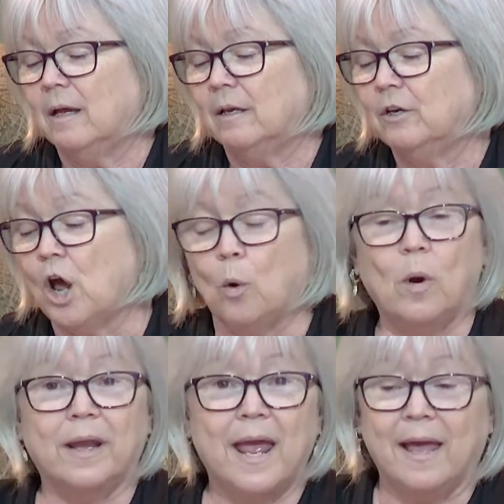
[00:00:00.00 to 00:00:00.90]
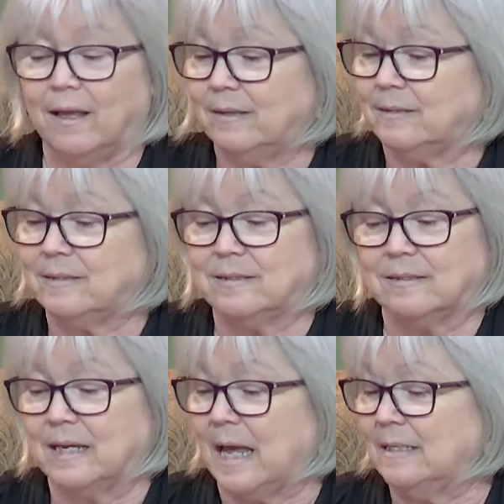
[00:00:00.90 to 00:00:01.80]
No one
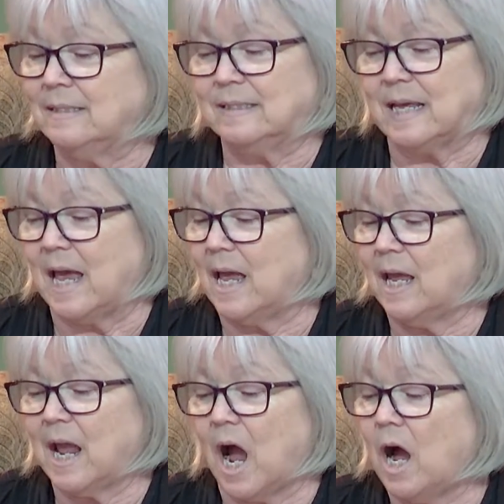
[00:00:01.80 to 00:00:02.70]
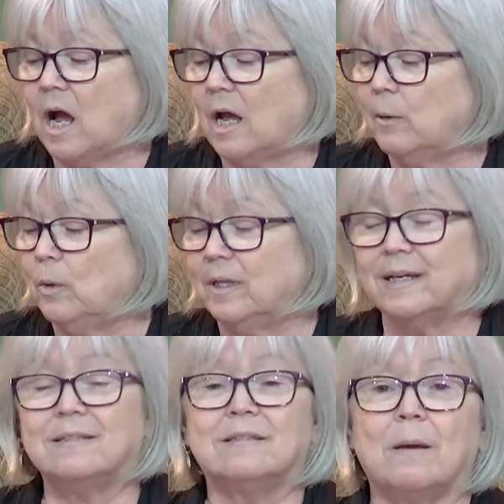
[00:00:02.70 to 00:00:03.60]
else can say, I will
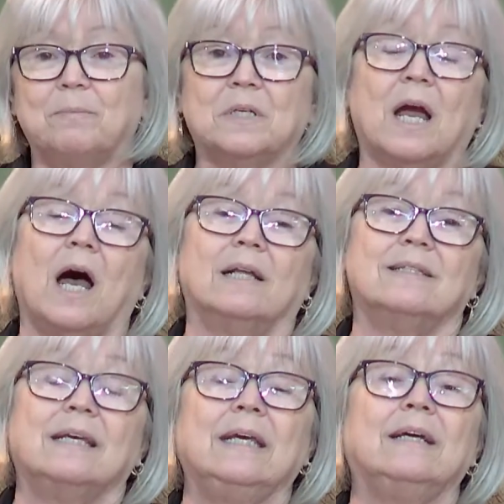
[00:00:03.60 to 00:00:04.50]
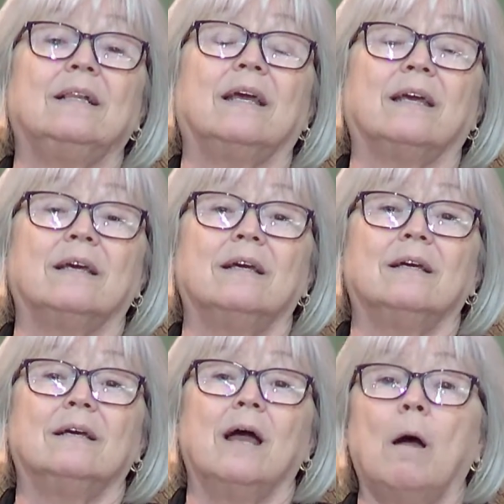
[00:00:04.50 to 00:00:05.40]
accept God's healing,
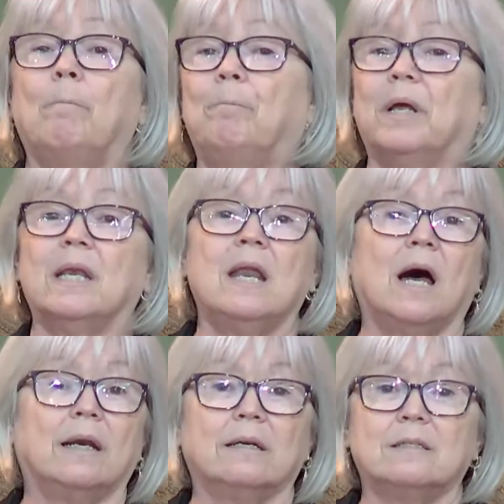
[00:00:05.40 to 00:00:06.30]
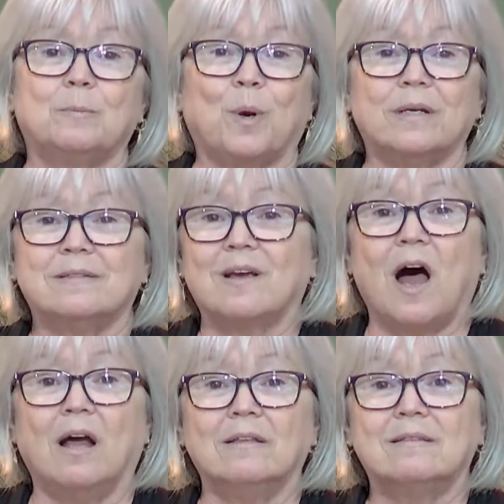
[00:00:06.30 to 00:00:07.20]
but not express
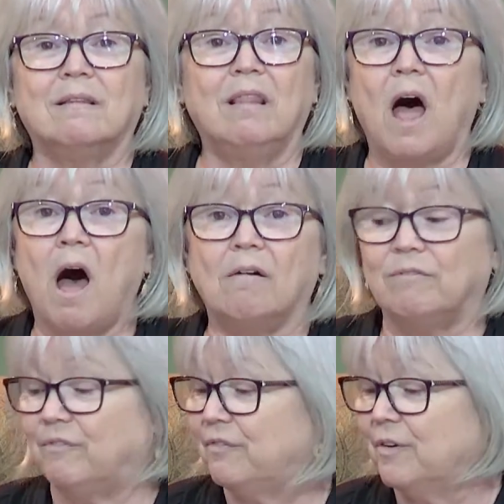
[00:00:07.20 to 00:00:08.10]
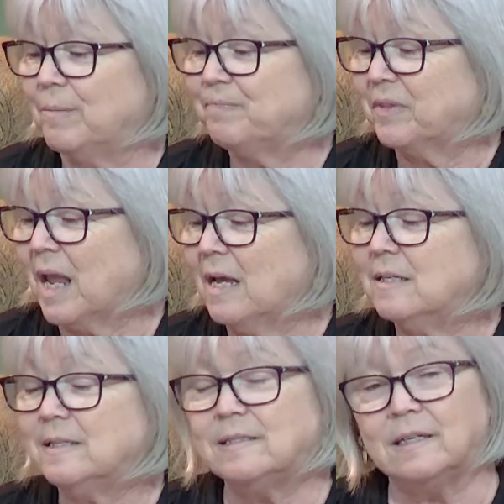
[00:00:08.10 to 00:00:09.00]
God's love.
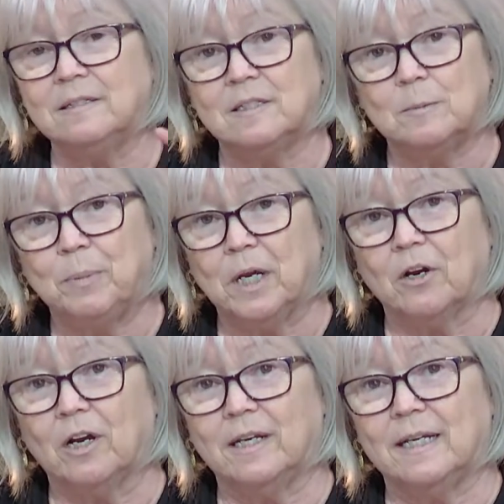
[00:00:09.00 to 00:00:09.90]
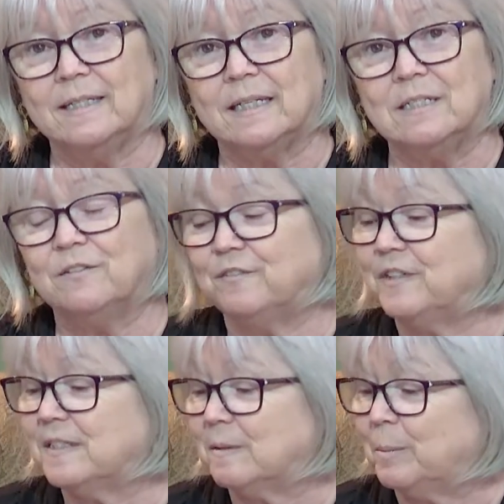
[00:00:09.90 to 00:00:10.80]
Since spirit is
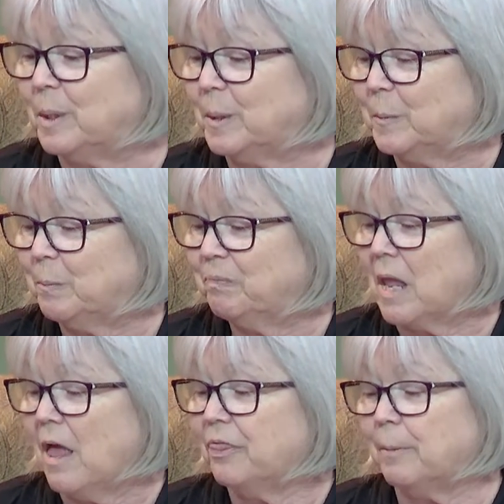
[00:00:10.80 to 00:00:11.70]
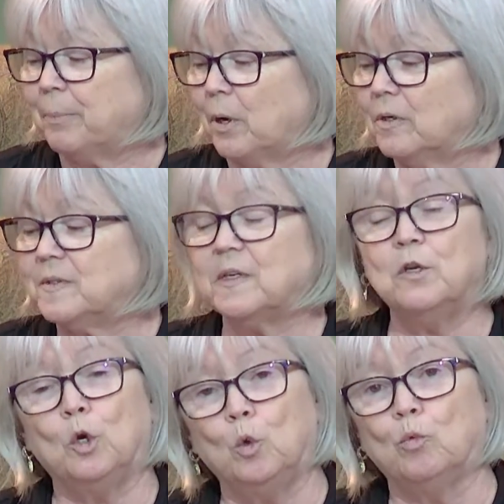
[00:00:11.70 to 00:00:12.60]
indivisible, the person who